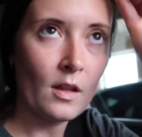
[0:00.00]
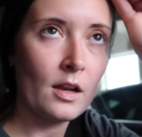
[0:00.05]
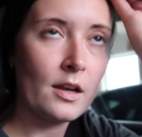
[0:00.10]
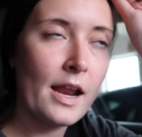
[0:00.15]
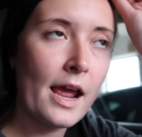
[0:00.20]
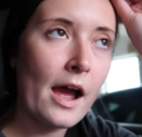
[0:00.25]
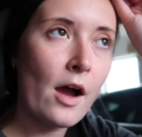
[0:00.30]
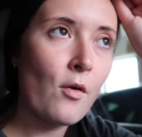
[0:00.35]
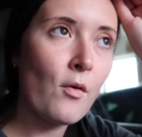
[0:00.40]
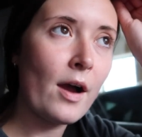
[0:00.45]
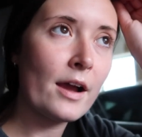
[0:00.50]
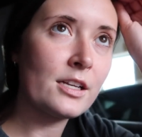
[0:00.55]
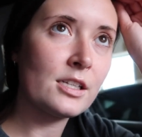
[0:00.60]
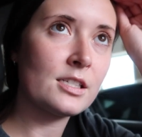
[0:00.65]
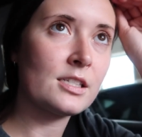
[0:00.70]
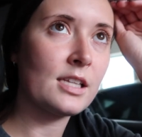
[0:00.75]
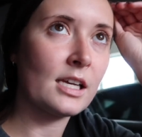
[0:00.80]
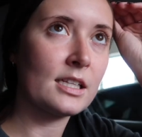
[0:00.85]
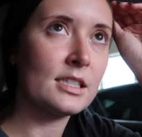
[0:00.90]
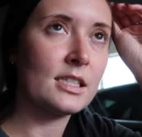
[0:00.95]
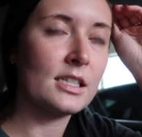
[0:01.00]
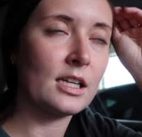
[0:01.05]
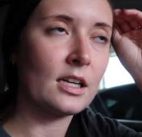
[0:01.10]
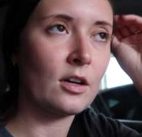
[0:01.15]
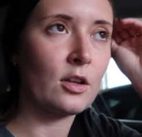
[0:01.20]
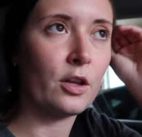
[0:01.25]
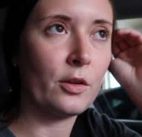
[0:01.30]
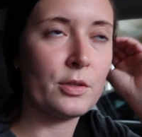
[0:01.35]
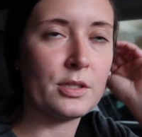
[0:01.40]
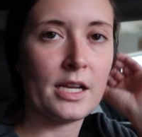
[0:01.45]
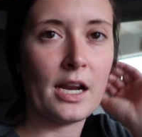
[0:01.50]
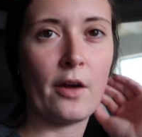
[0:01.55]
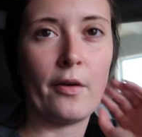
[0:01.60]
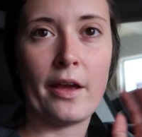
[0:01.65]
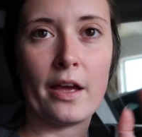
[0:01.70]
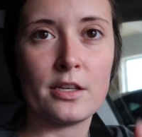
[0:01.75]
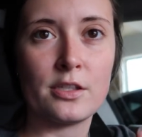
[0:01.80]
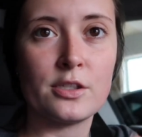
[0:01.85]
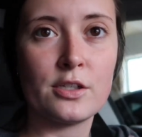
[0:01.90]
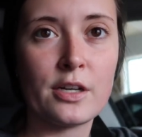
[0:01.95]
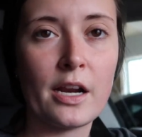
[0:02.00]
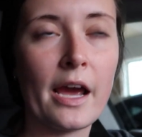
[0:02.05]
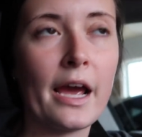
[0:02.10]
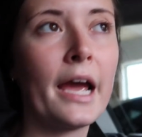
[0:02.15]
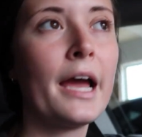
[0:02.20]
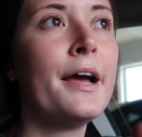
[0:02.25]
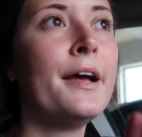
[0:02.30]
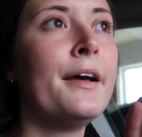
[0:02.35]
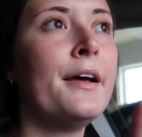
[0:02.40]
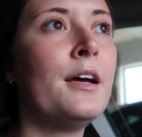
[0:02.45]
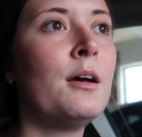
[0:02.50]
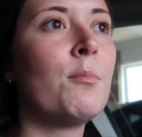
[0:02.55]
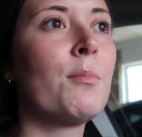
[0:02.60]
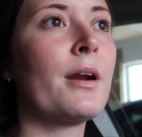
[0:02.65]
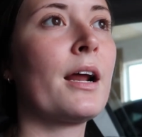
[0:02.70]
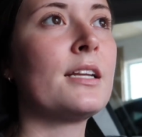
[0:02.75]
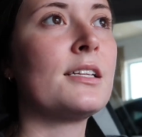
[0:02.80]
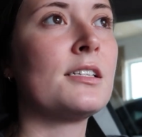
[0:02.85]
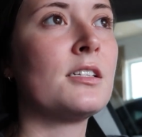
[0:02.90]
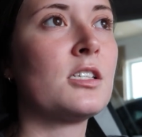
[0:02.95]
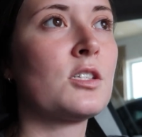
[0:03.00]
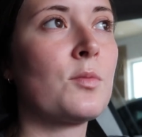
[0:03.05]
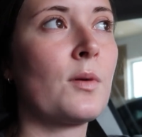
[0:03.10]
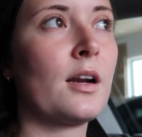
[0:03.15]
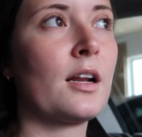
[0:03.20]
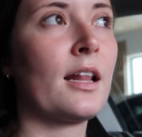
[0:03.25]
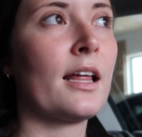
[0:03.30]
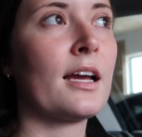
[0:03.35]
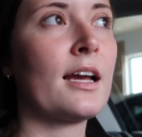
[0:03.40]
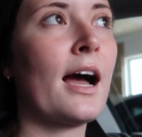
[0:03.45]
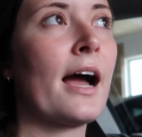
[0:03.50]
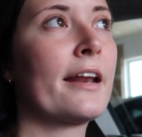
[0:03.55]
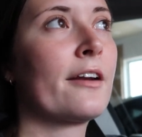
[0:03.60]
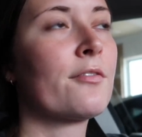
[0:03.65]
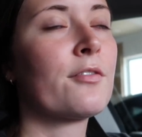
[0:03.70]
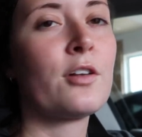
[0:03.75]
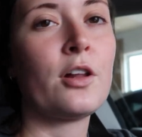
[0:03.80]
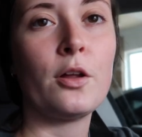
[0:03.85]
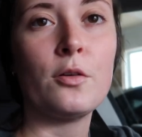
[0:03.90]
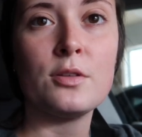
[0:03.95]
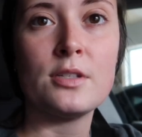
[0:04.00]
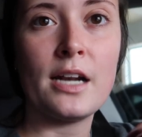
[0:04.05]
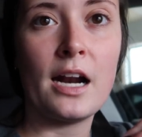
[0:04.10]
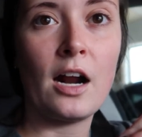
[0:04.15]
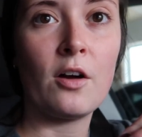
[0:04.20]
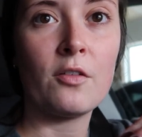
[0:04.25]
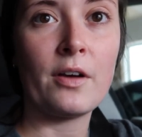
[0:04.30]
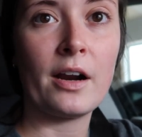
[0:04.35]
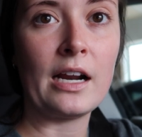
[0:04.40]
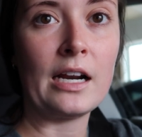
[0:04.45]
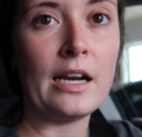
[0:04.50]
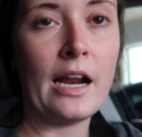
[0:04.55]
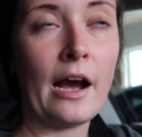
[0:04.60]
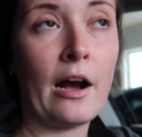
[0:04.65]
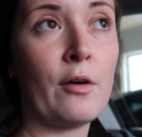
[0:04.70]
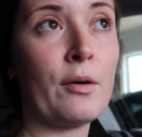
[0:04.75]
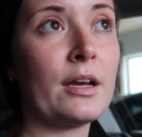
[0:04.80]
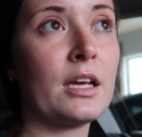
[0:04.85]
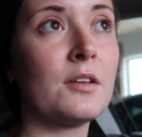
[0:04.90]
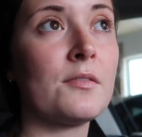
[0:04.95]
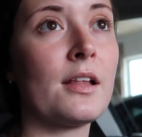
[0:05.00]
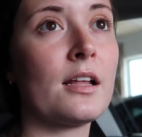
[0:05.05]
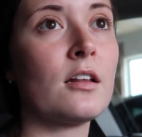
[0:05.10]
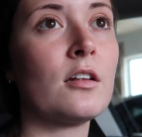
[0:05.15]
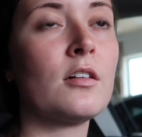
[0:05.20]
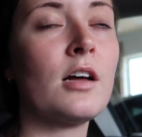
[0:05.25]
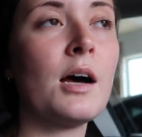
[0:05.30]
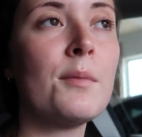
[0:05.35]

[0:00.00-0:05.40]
now. I just like didn't close it out yesterday, but I did just want to like kind of close it out right now and give that little